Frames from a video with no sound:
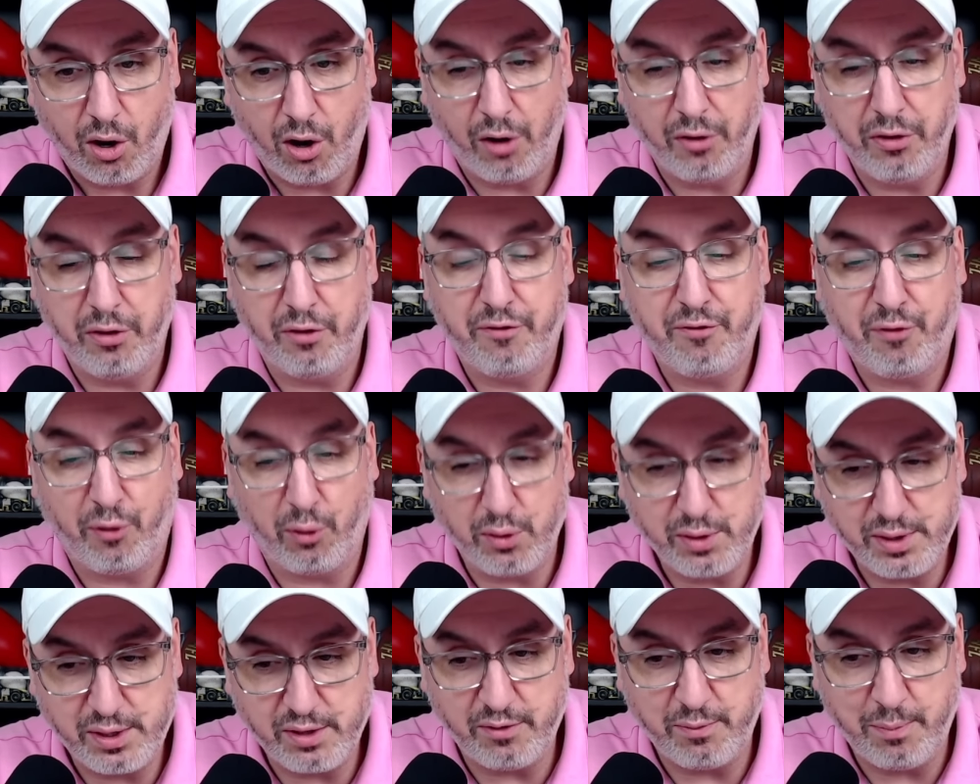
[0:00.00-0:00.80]
on the
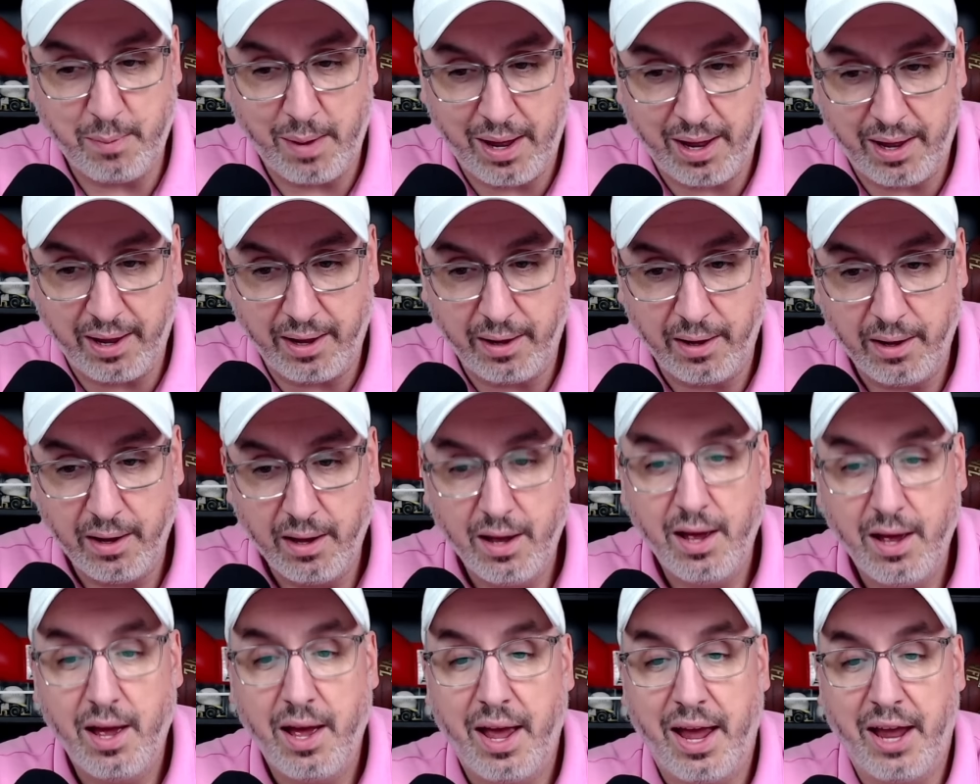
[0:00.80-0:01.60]
first of May
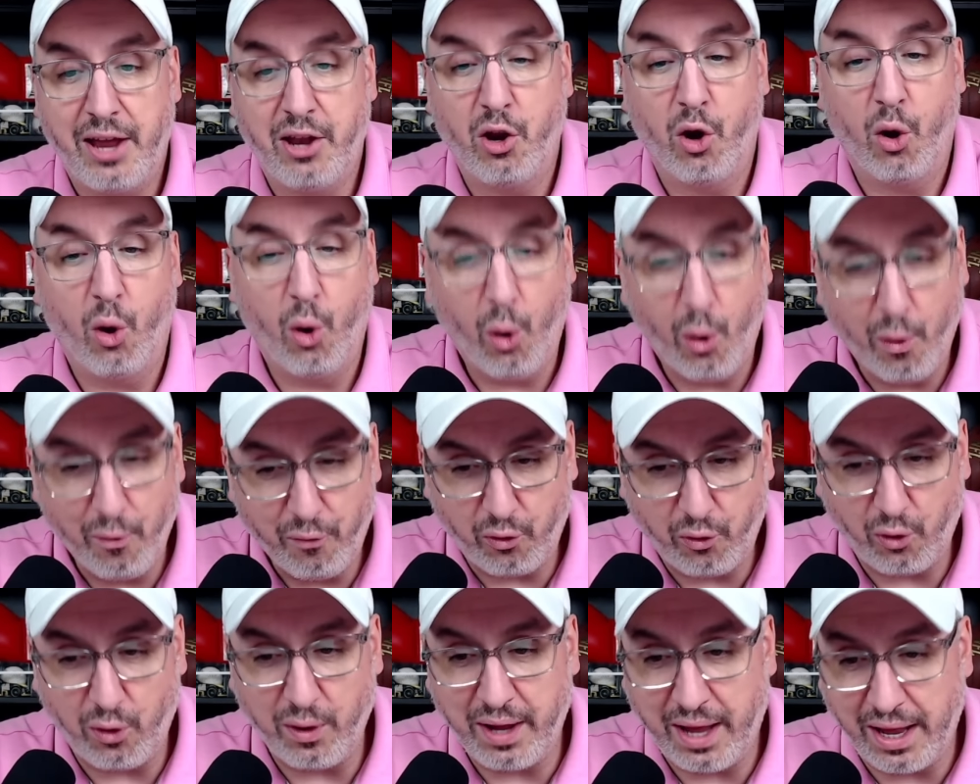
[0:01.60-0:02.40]
and
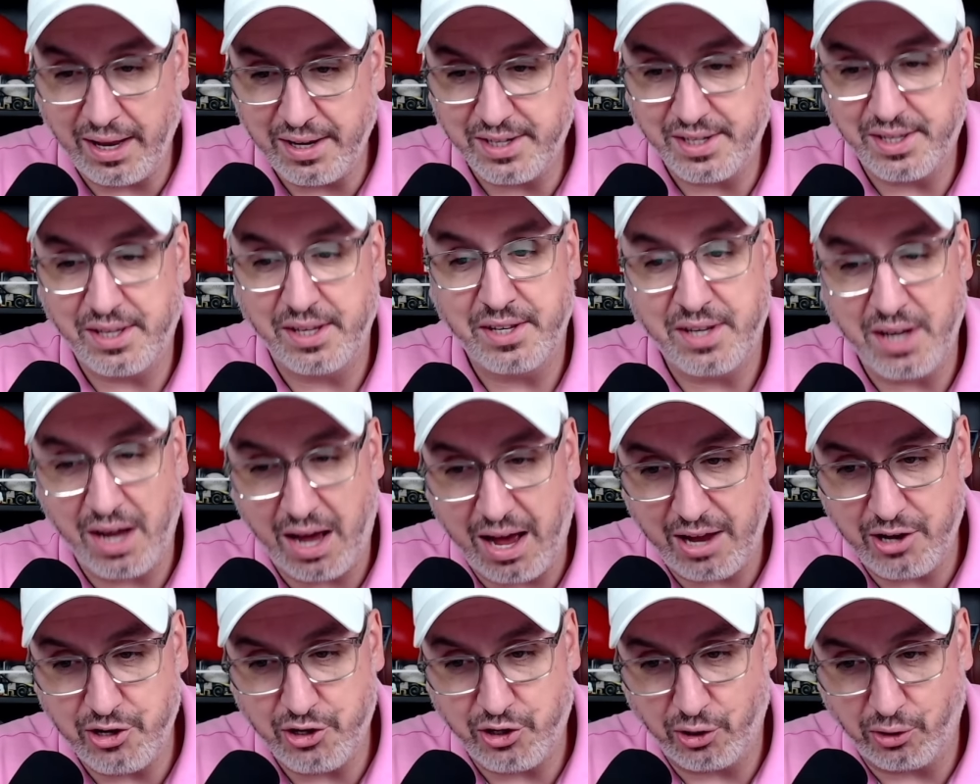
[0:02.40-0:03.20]
over against the
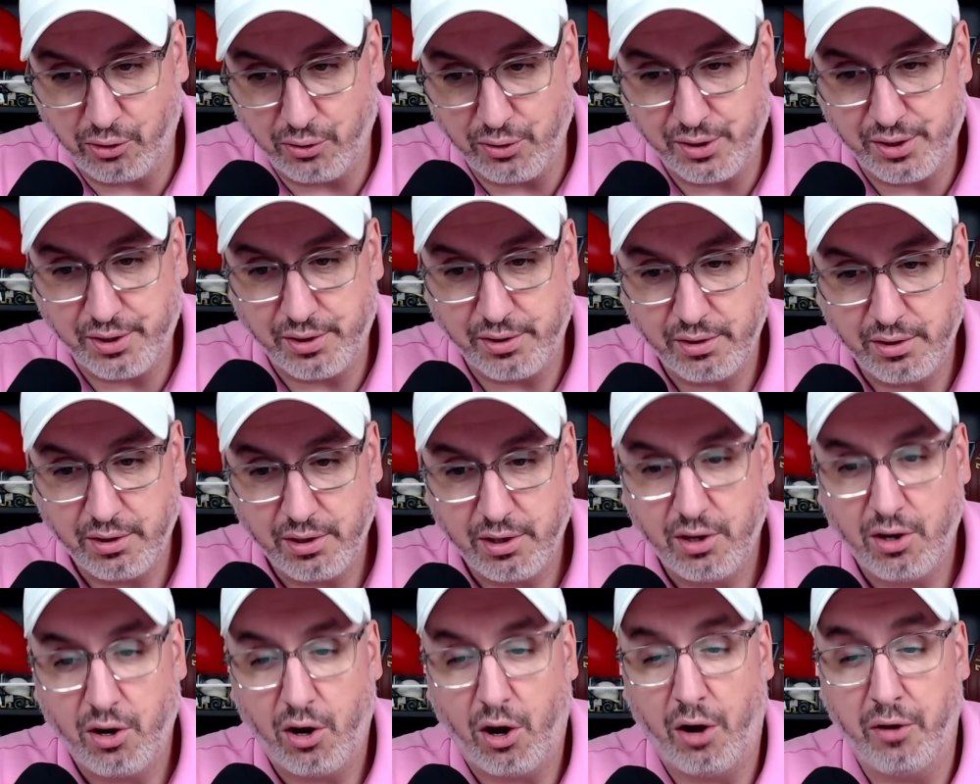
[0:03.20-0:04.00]
Dodgers
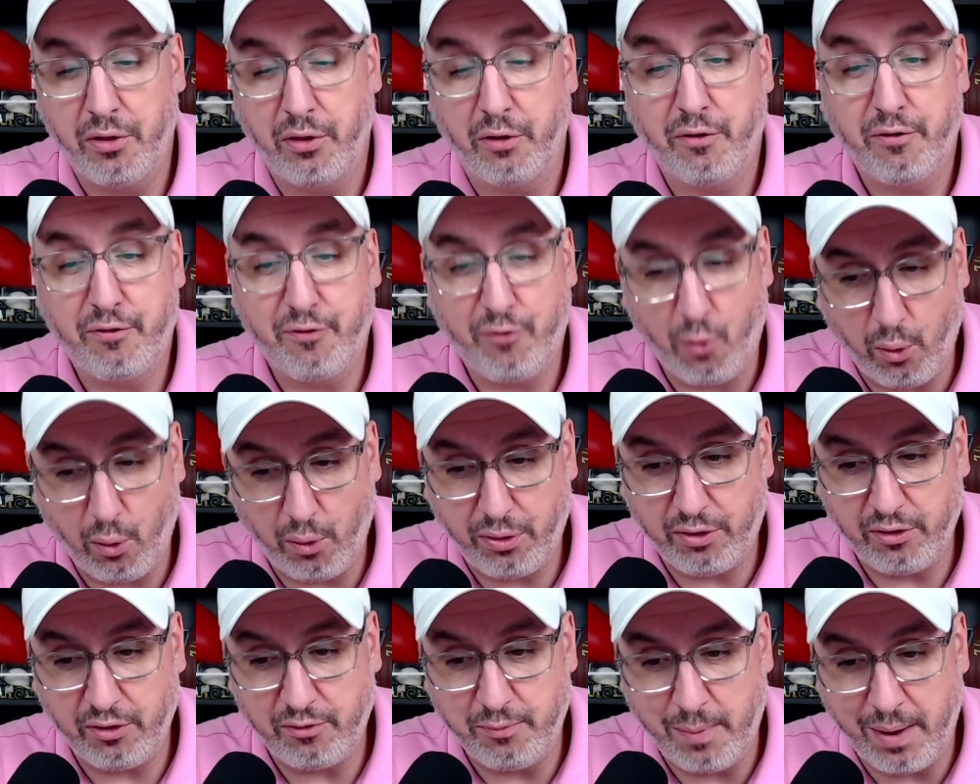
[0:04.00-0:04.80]
on the
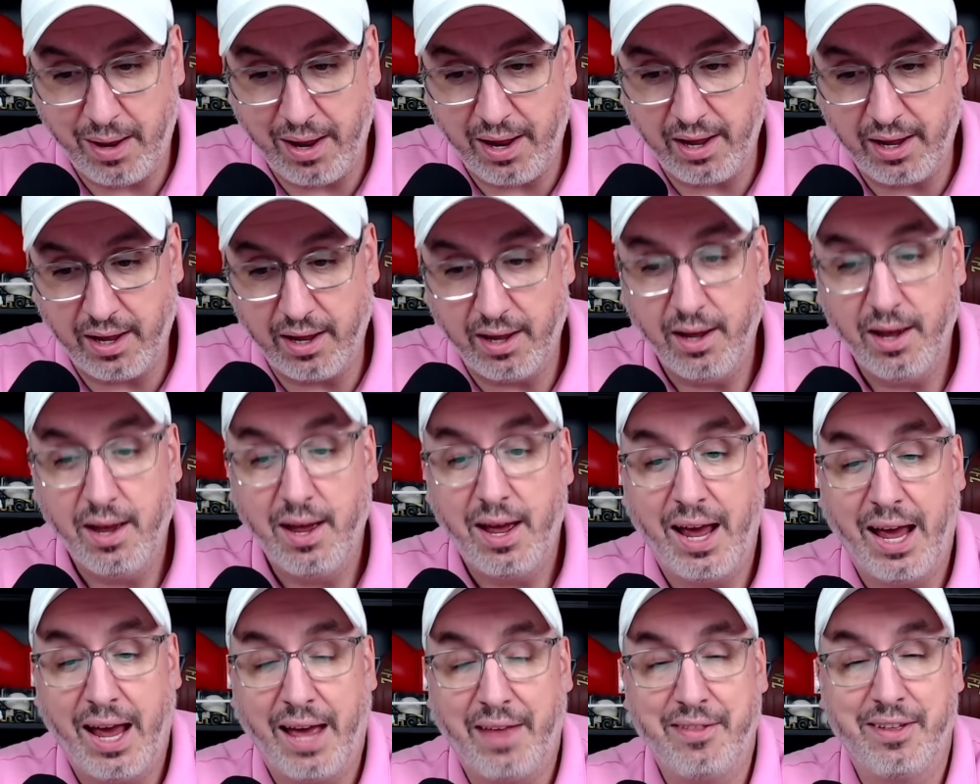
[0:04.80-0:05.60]
fourth of May
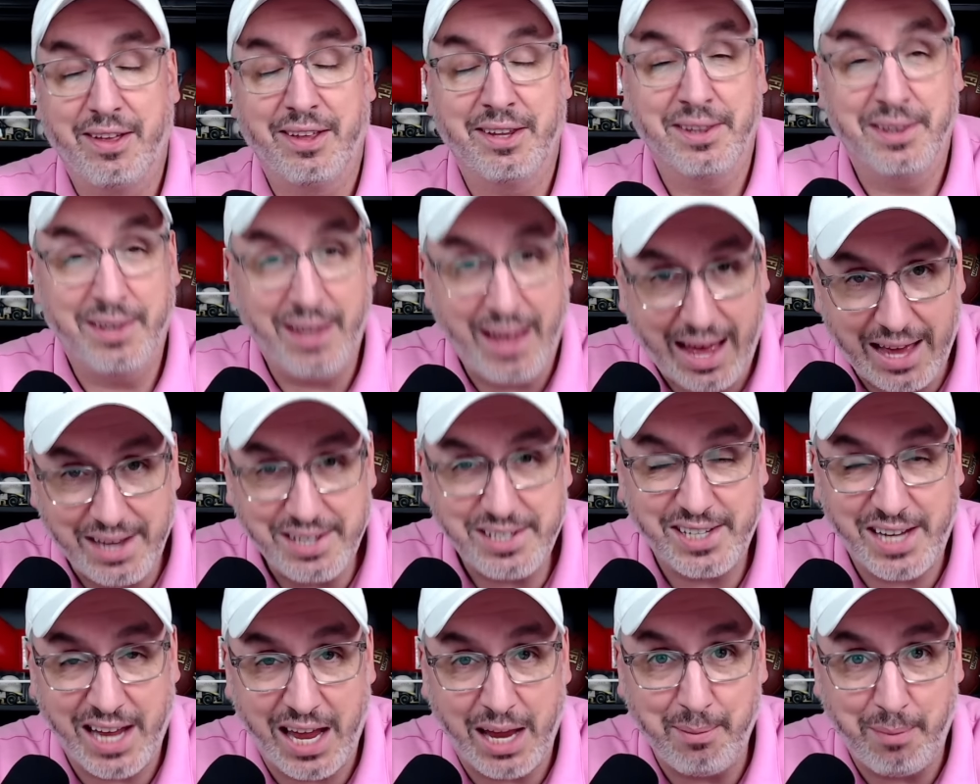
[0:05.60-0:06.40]
and the
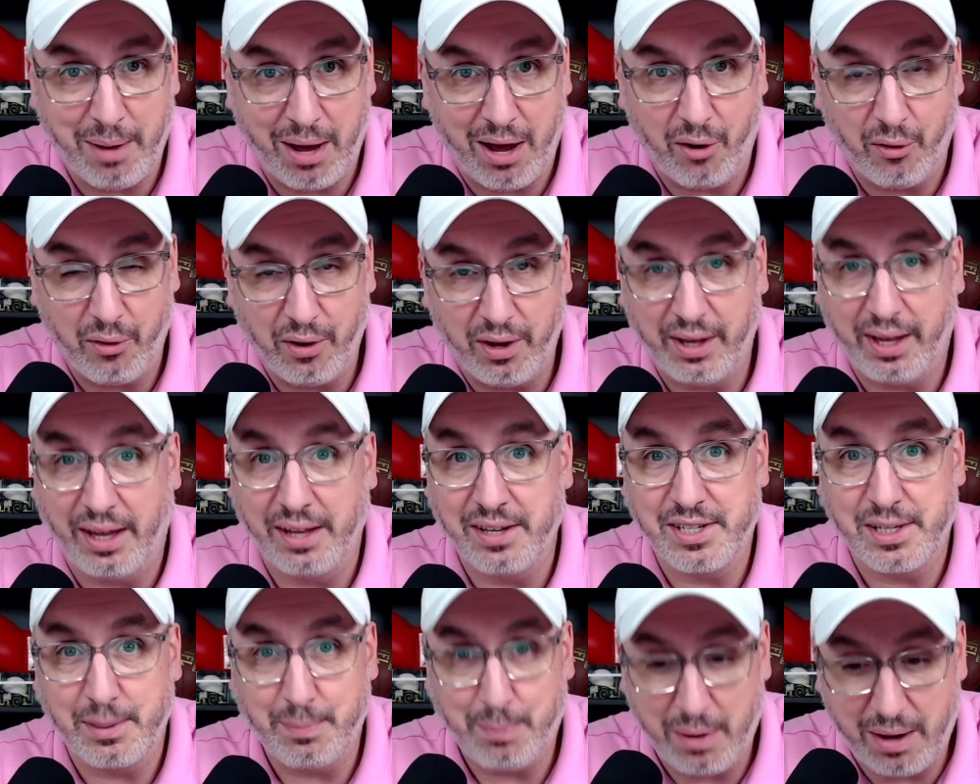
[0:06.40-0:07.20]
last game out
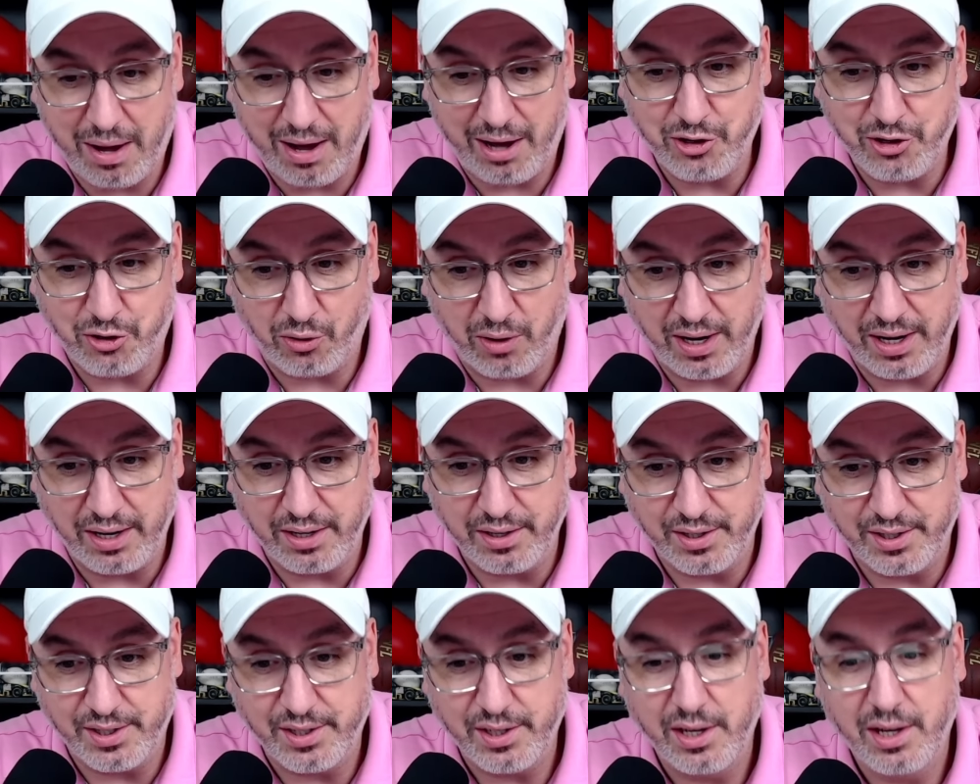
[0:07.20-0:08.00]
against the
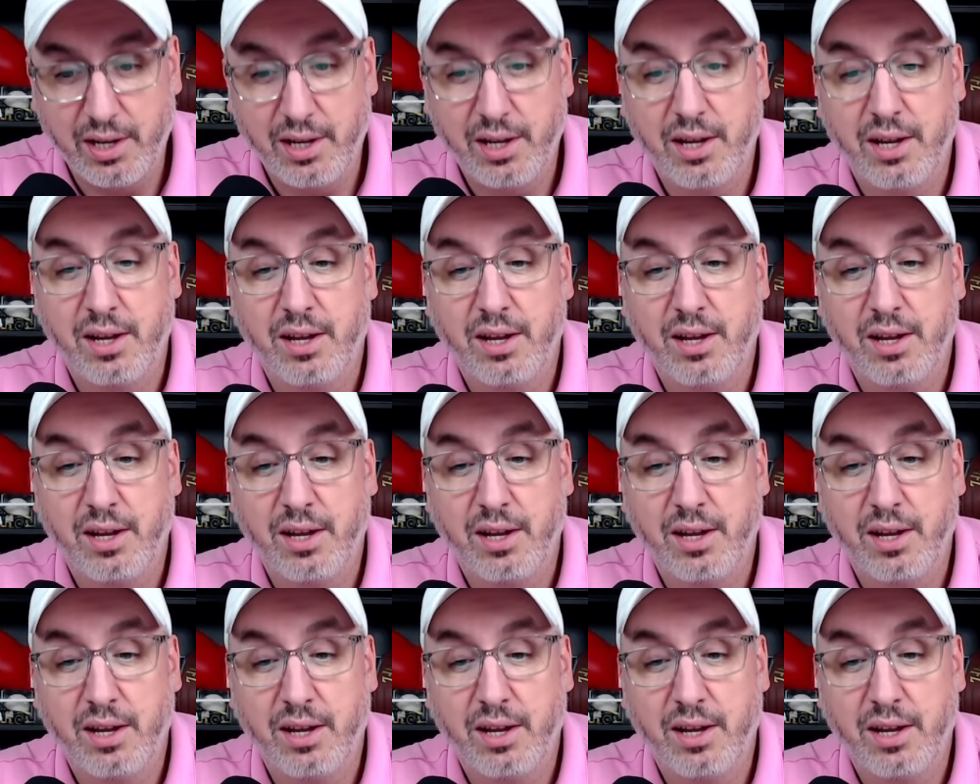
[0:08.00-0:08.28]
Padres